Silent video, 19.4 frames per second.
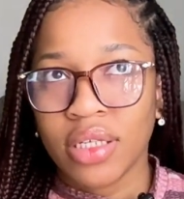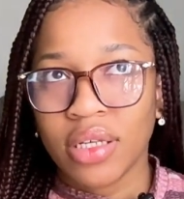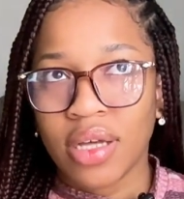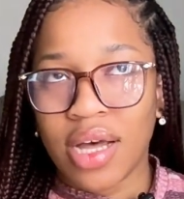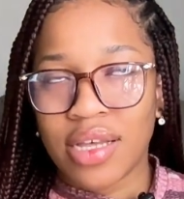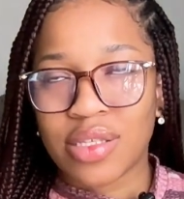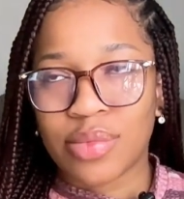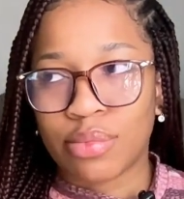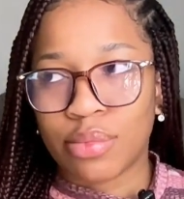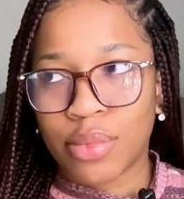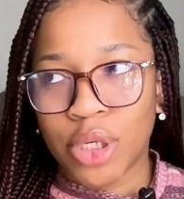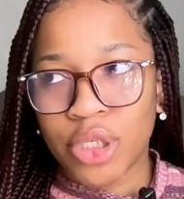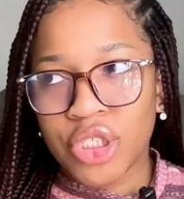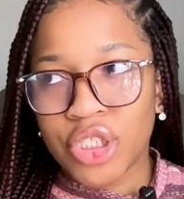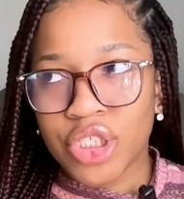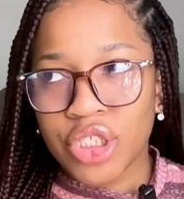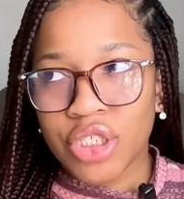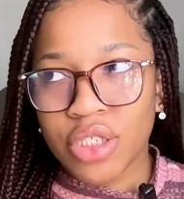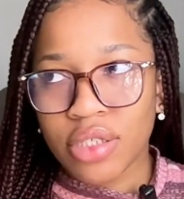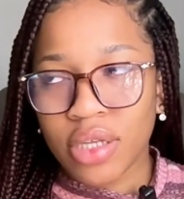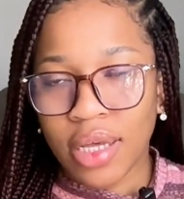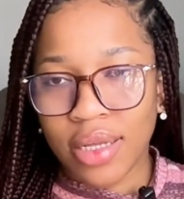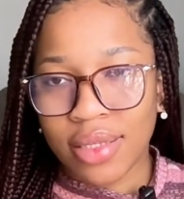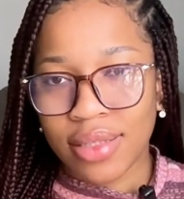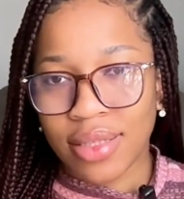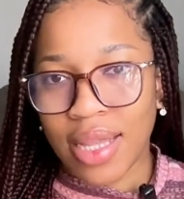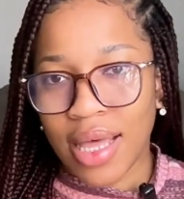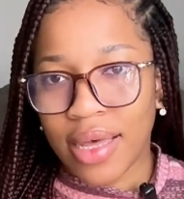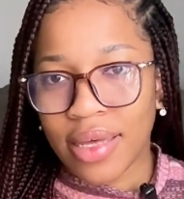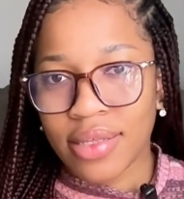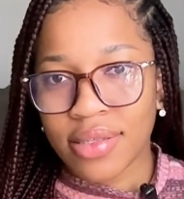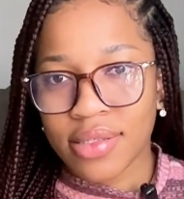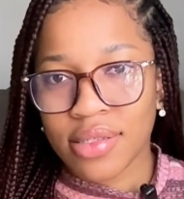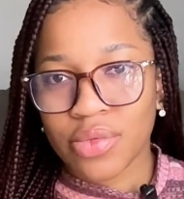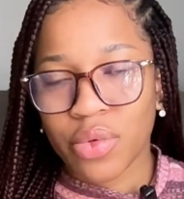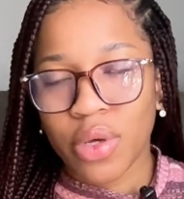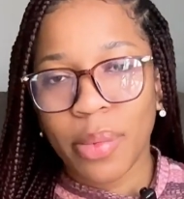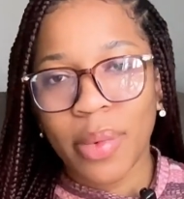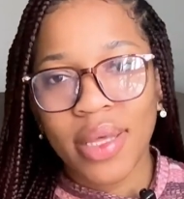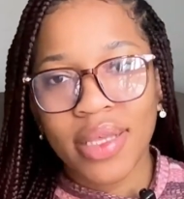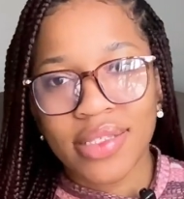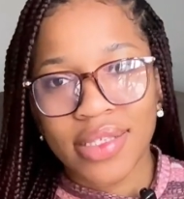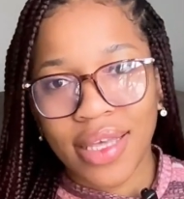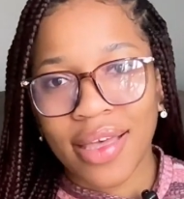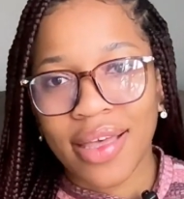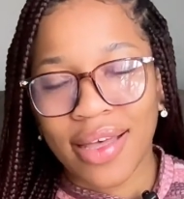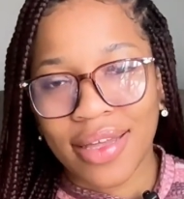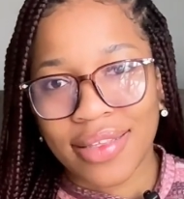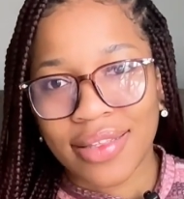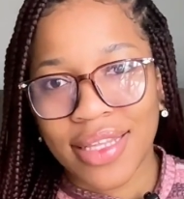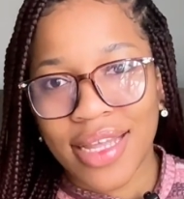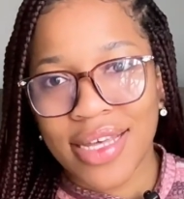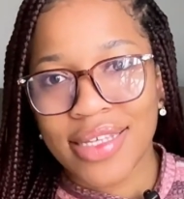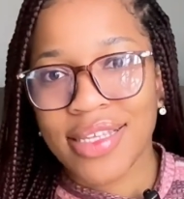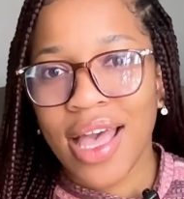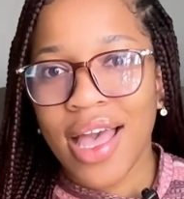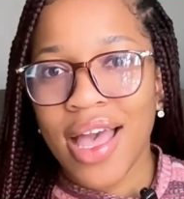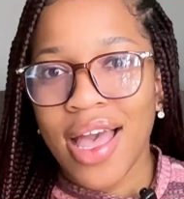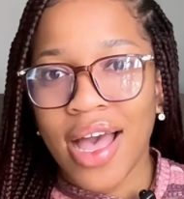as much headlines. What am I saying headlines?